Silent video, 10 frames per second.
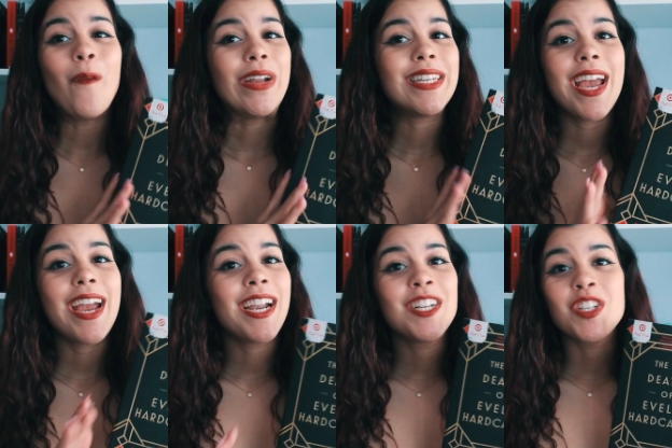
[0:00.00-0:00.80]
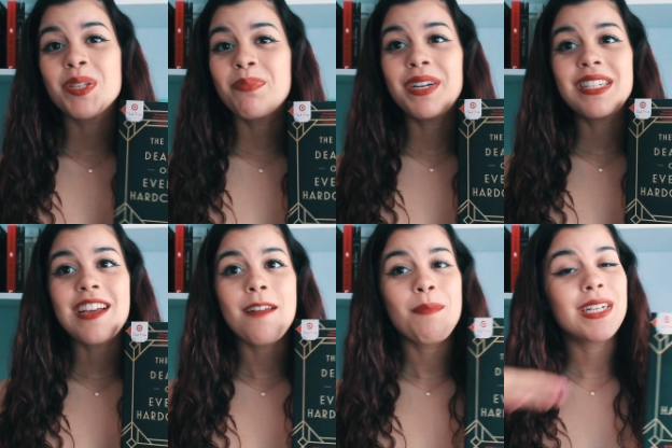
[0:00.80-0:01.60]
One day I kind of just put it
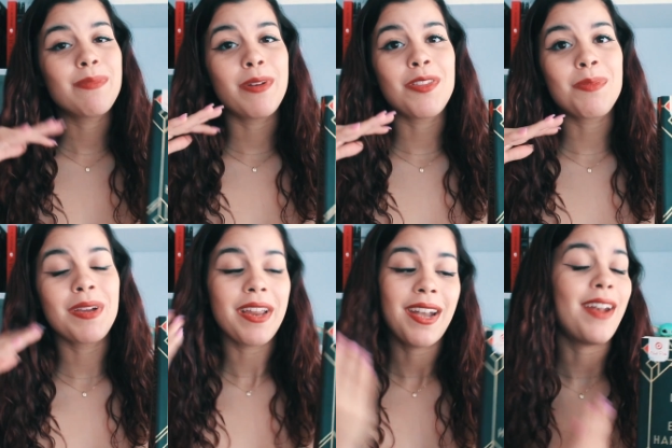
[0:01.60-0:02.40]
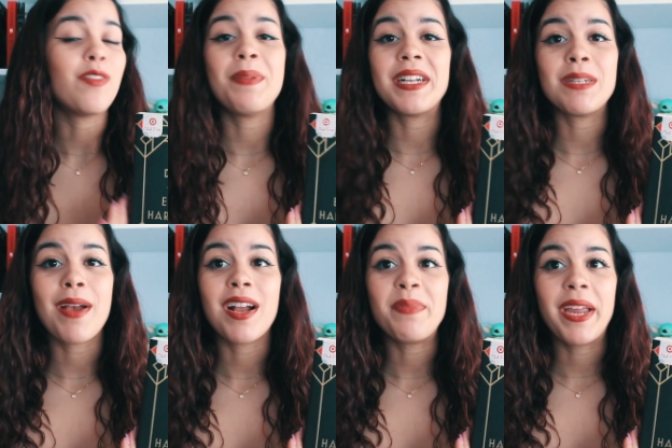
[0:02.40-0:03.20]
down, picked up another book, and never picked it
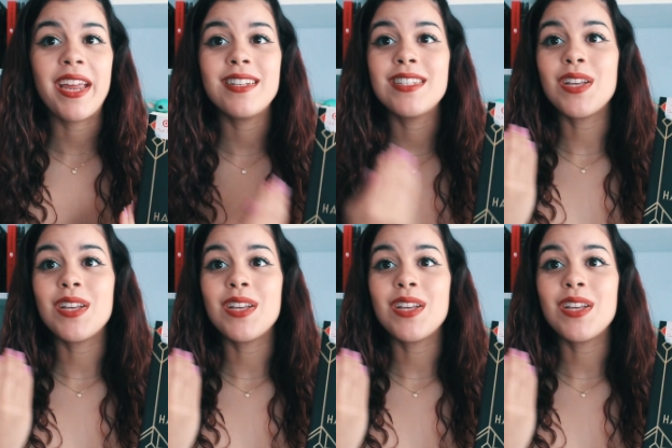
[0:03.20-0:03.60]
back up again.